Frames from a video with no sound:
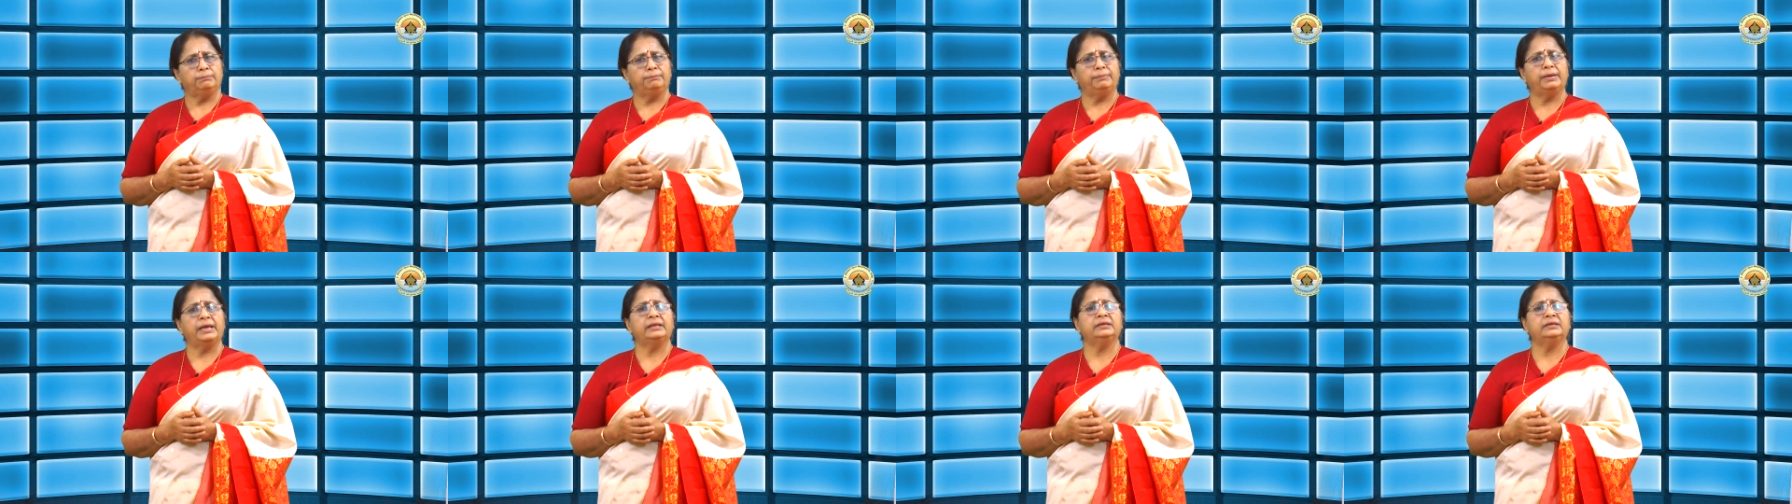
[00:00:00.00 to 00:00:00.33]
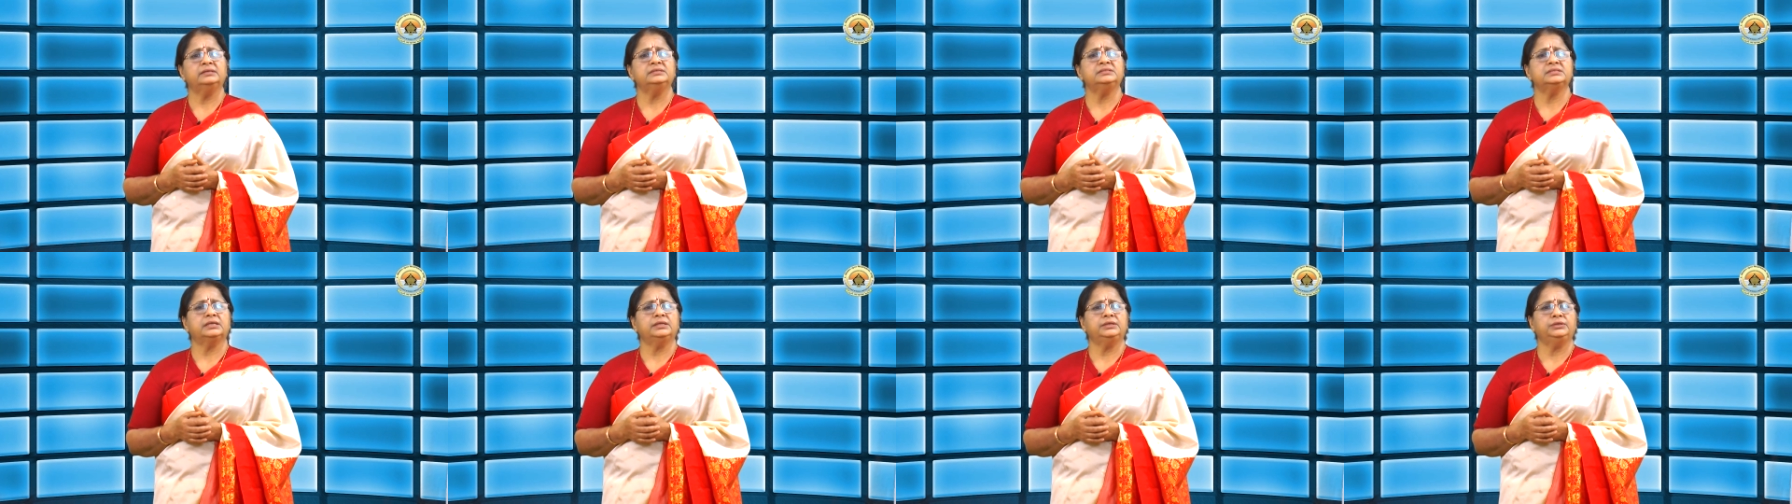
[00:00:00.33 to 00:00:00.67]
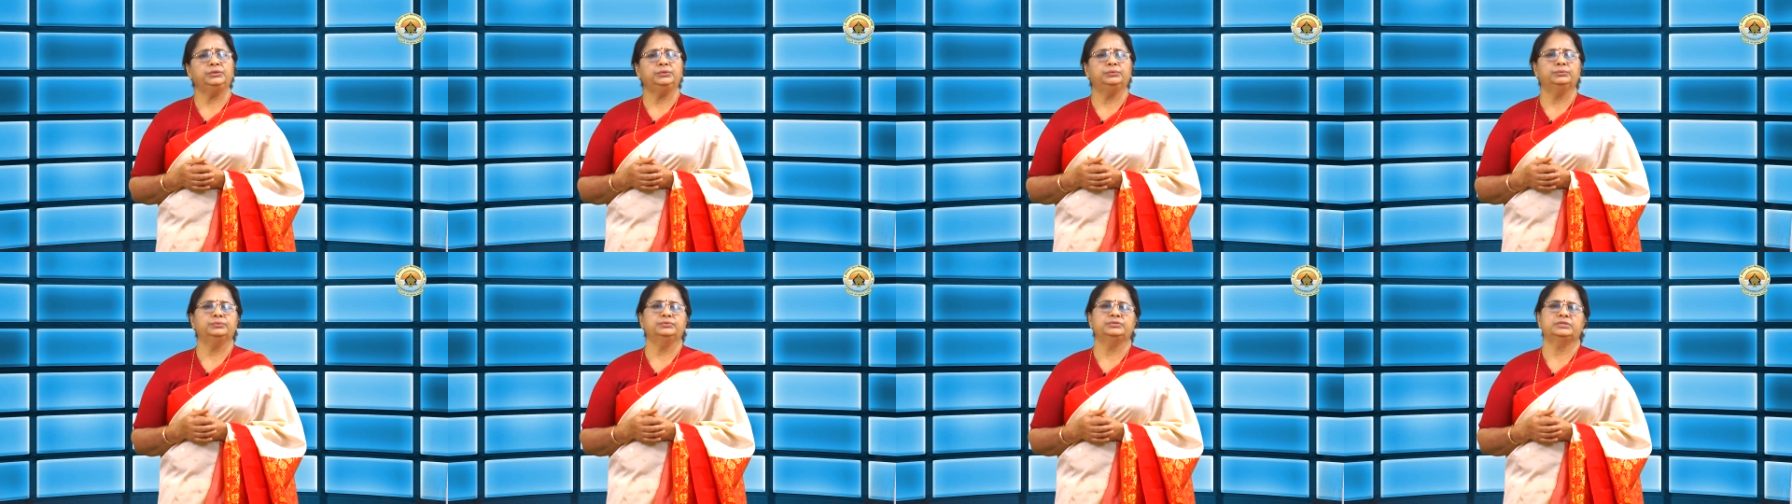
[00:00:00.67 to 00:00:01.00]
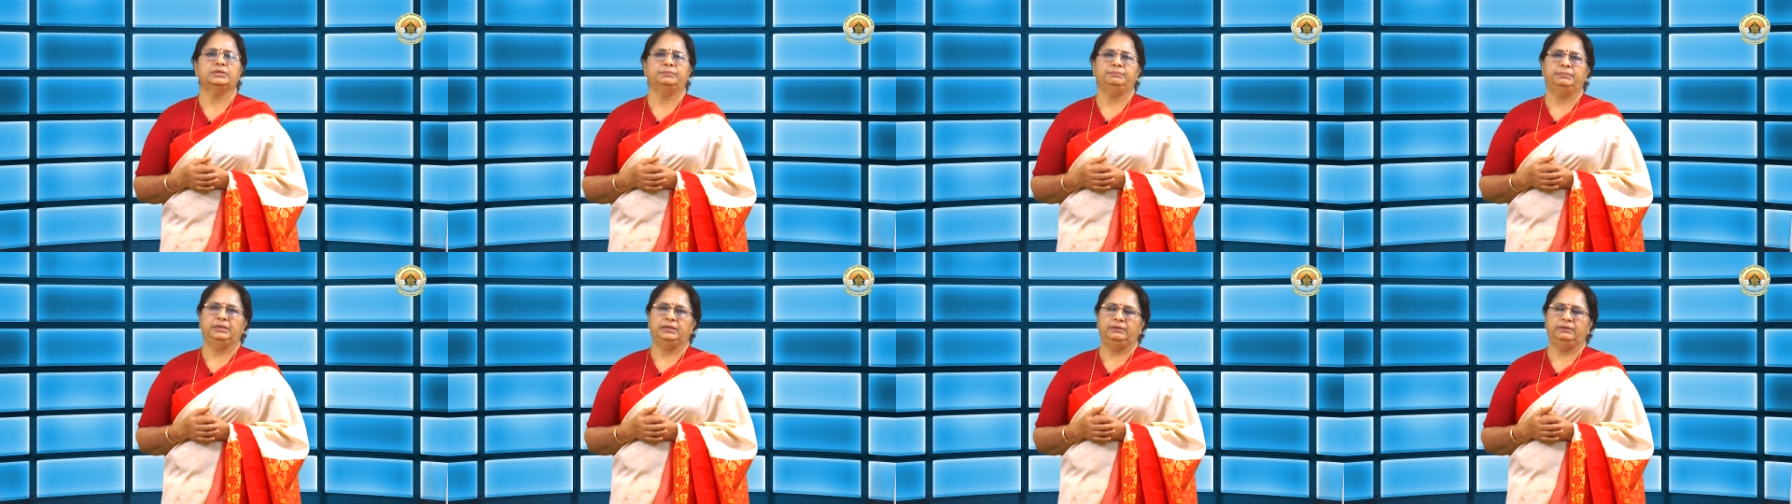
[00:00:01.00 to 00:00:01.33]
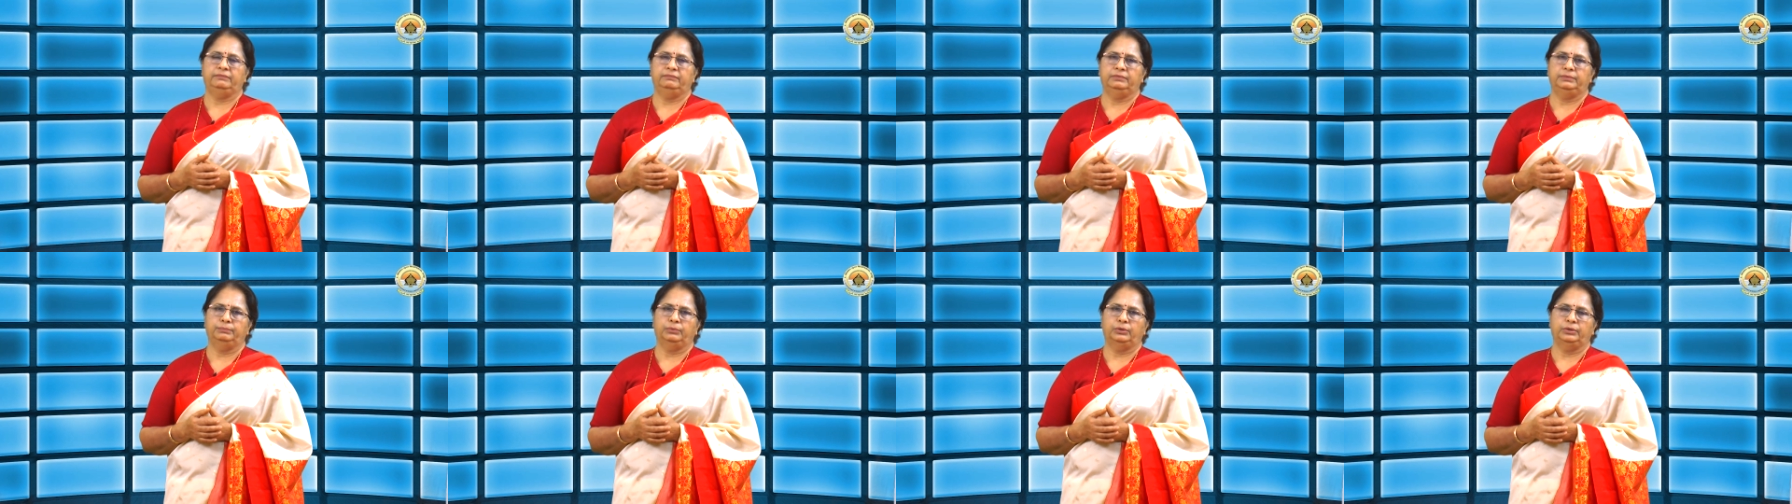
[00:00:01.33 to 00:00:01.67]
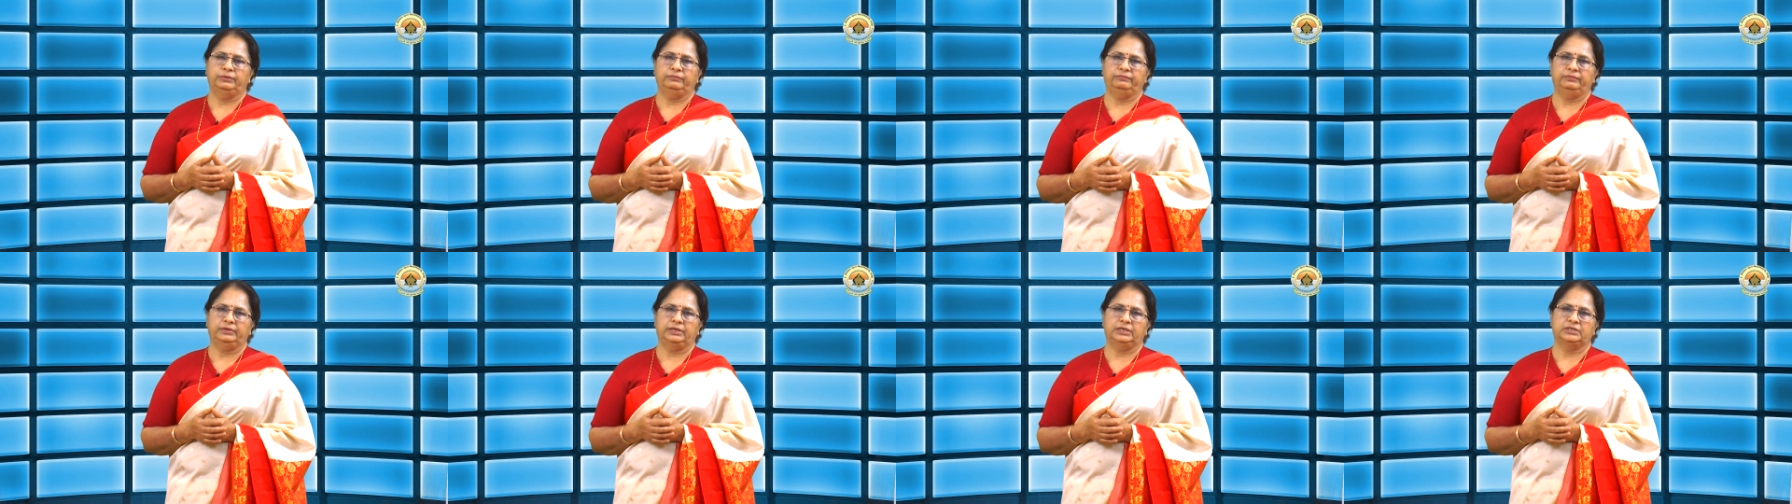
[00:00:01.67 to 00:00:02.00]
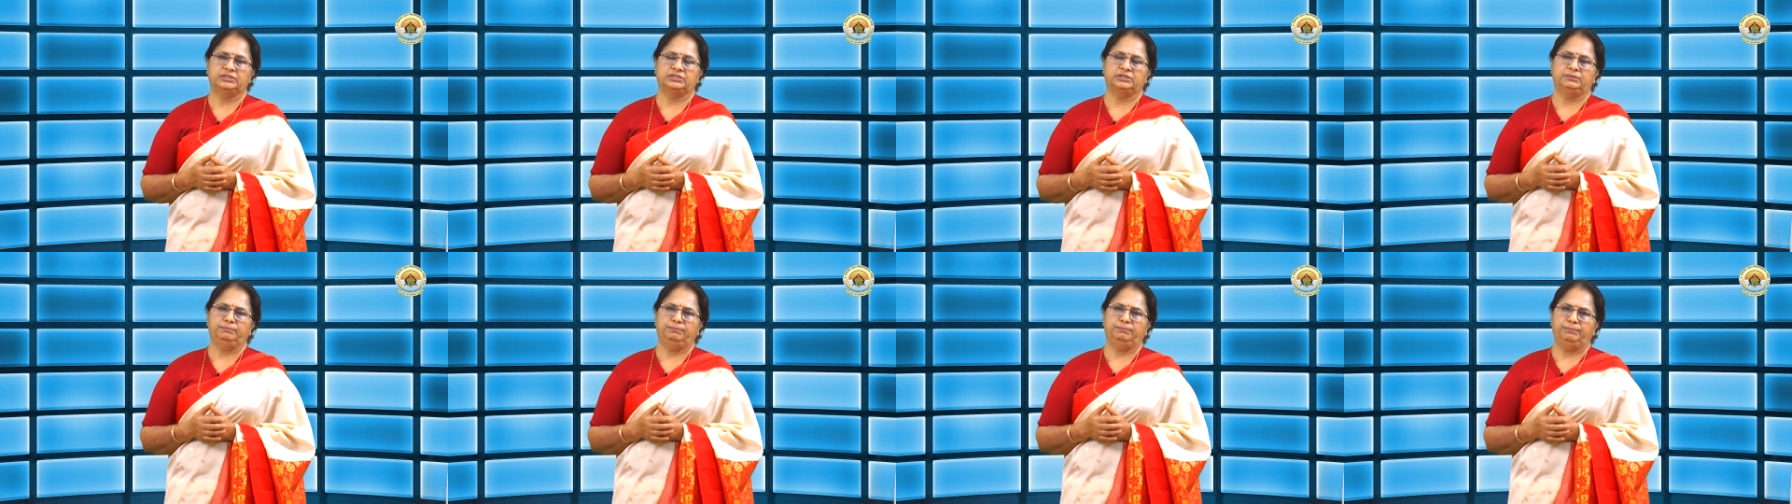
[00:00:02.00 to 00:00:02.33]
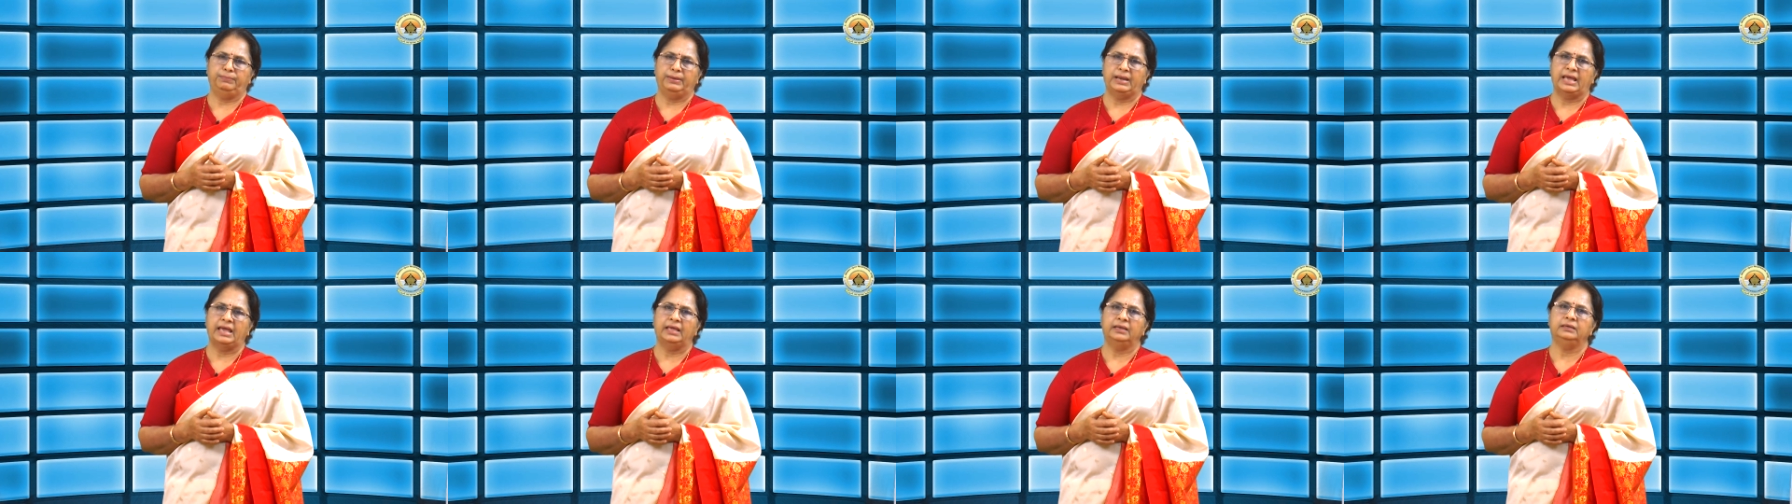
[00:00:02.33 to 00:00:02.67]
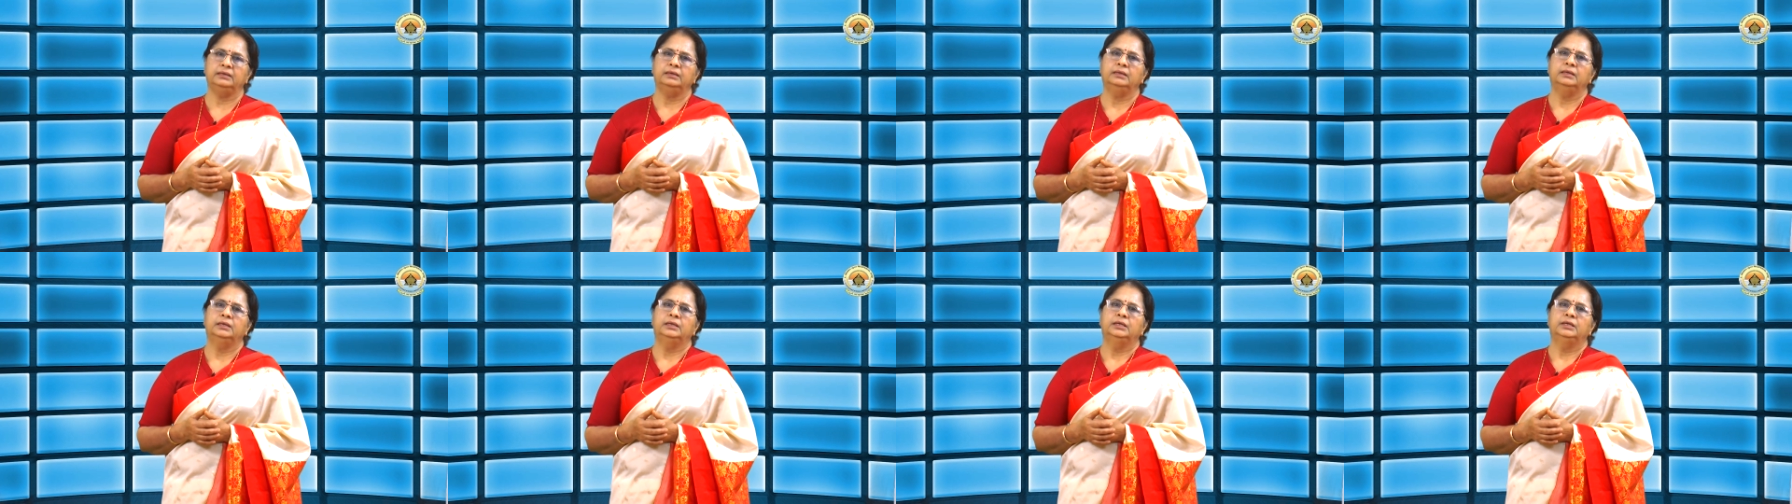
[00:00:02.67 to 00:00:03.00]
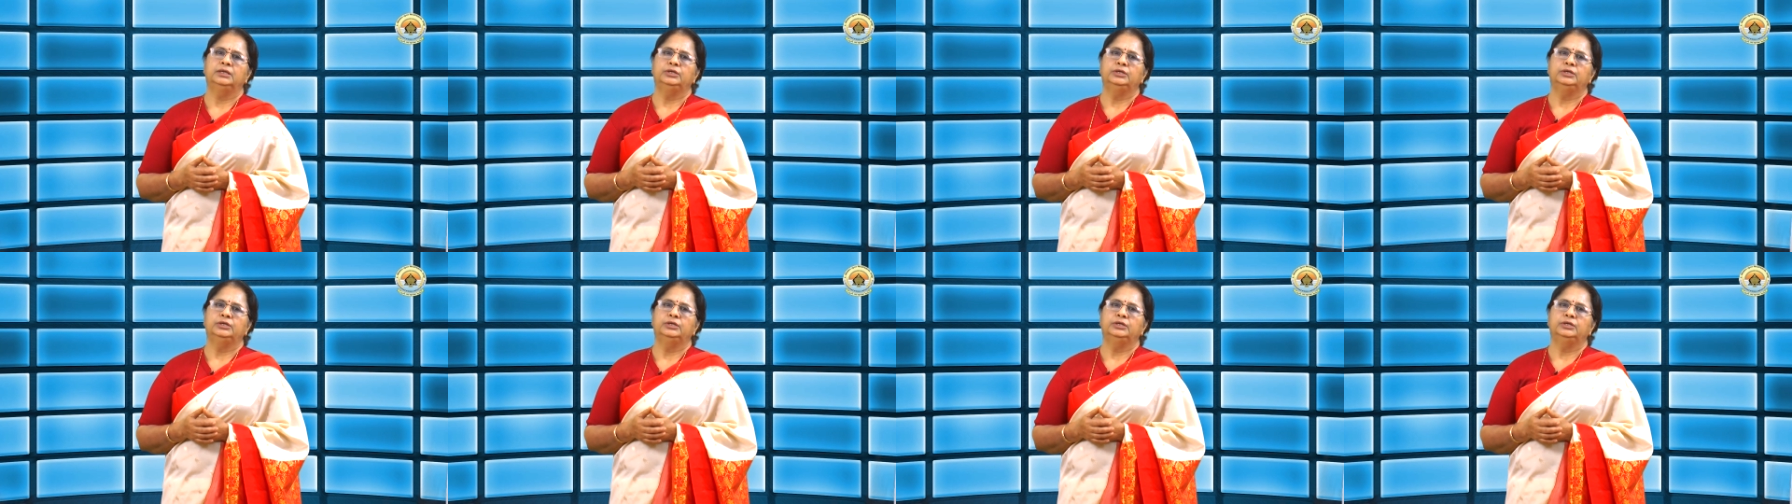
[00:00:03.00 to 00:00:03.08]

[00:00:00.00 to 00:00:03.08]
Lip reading: Parents can use a behavior modification plan